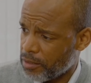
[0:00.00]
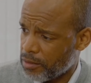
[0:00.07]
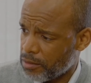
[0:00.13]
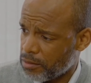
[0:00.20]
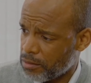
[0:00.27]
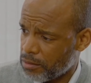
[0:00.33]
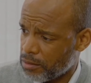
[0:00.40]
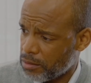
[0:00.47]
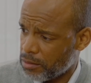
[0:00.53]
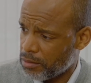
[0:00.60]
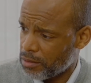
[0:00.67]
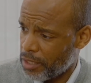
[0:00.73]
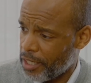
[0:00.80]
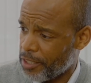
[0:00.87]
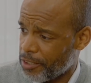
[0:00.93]
Okay.
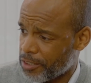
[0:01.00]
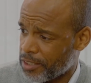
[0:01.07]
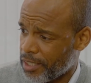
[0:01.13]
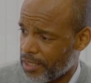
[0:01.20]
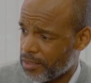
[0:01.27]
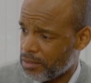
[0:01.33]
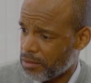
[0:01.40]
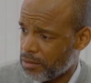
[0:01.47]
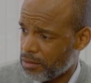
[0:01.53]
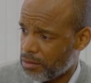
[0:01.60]
I understand.